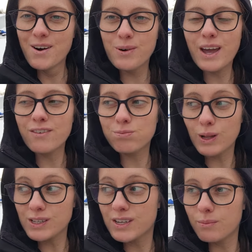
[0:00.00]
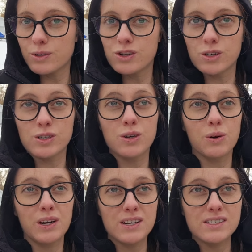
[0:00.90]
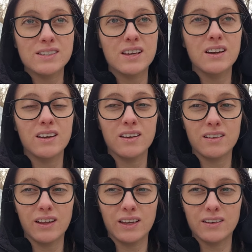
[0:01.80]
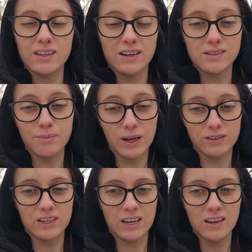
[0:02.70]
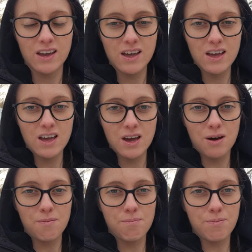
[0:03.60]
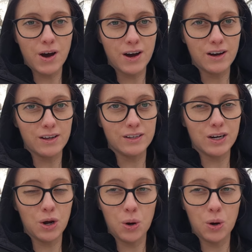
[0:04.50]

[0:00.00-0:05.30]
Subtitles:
We have plus temperatures, so it is like it is melting, but